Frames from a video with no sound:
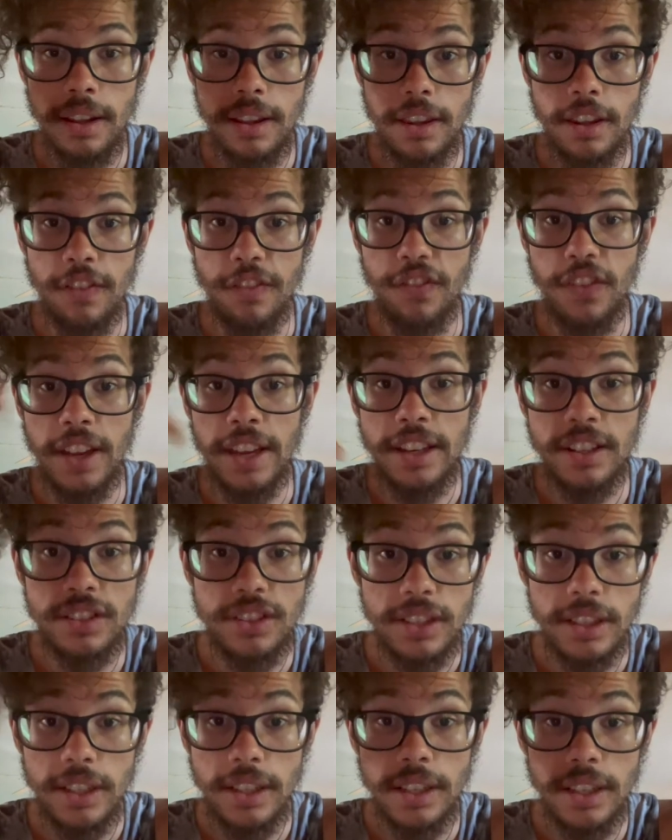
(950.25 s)
The
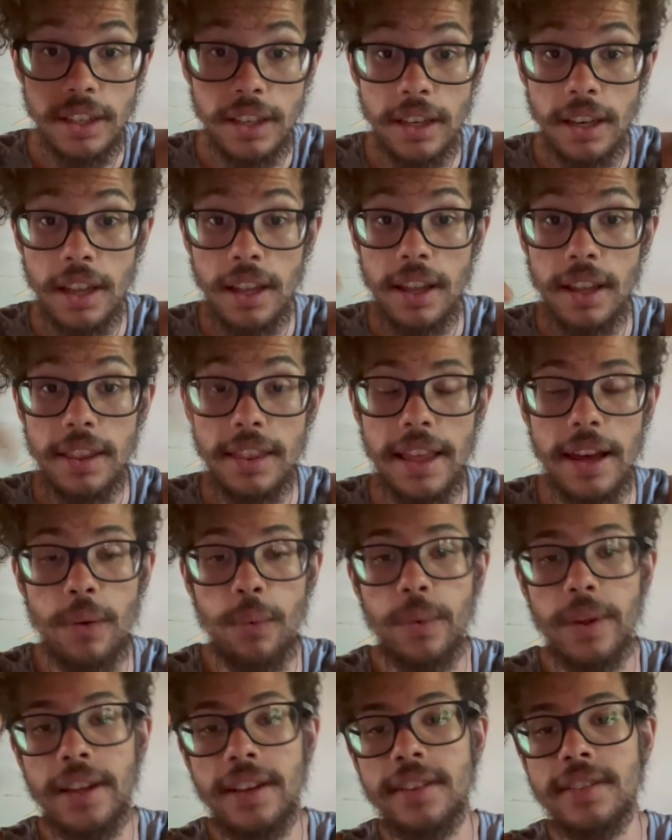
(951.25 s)
vision that
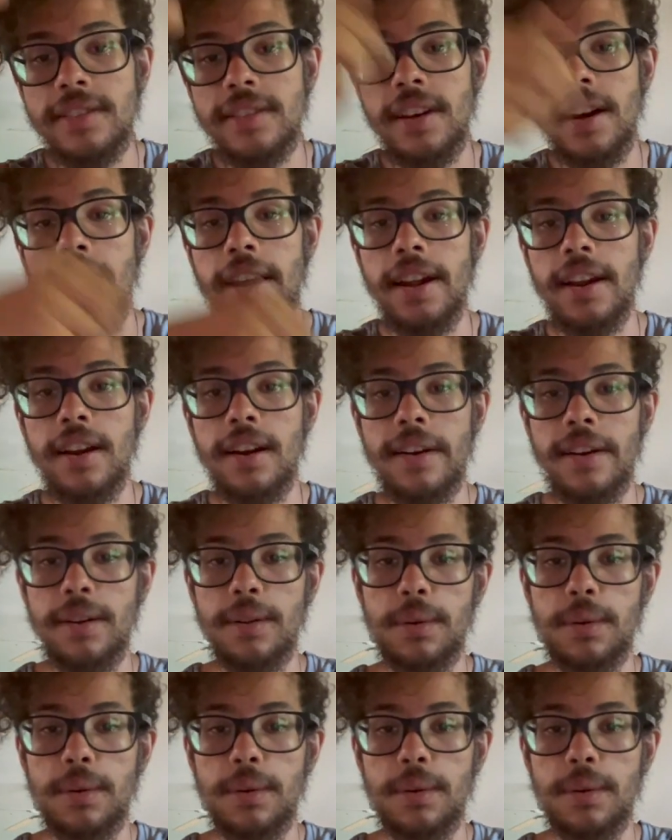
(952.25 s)
we desire.